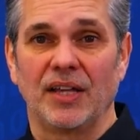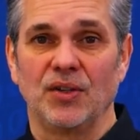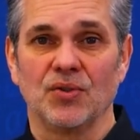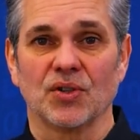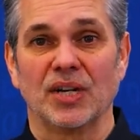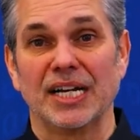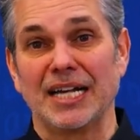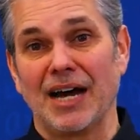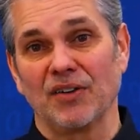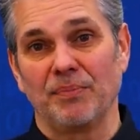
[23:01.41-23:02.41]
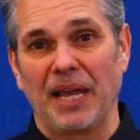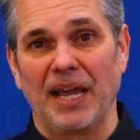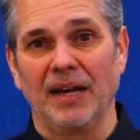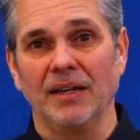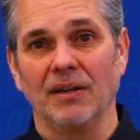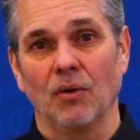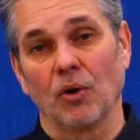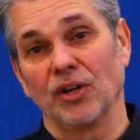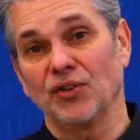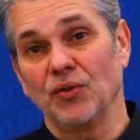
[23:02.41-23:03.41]
that user in an out of band
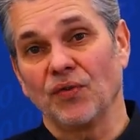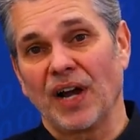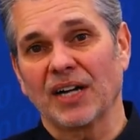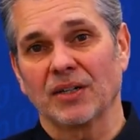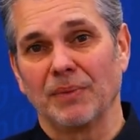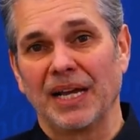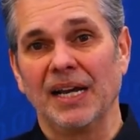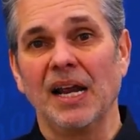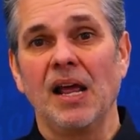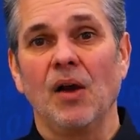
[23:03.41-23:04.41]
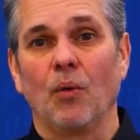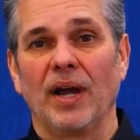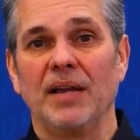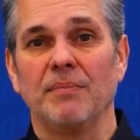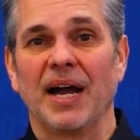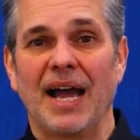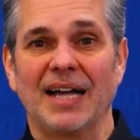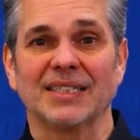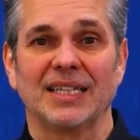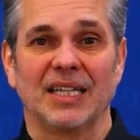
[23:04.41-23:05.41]
or in a two-factor way by
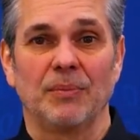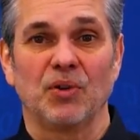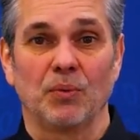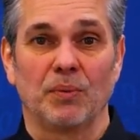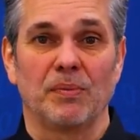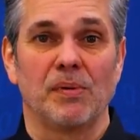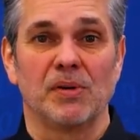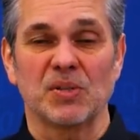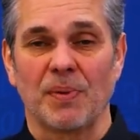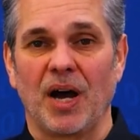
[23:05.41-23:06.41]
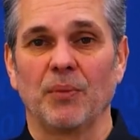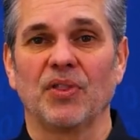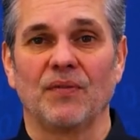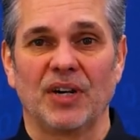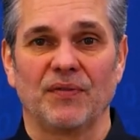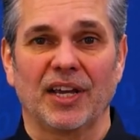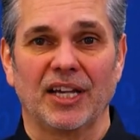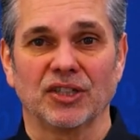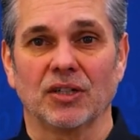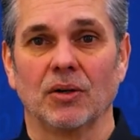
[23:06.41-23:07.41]
asking them to respond with the
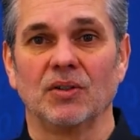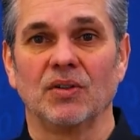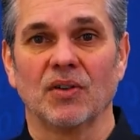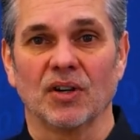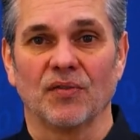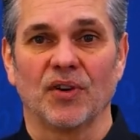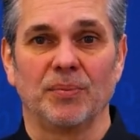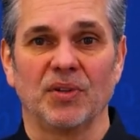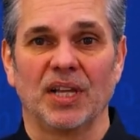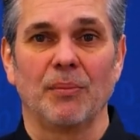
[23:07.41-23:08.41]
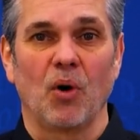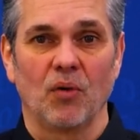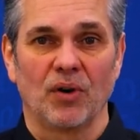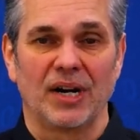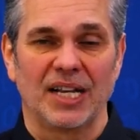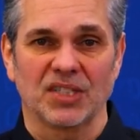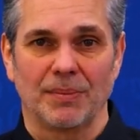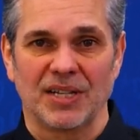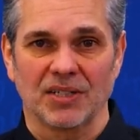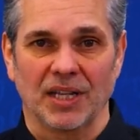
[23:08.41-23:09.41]
verification code confirmed to them over an
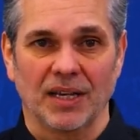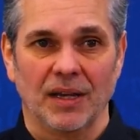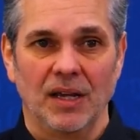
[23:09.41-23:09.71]
SMS link.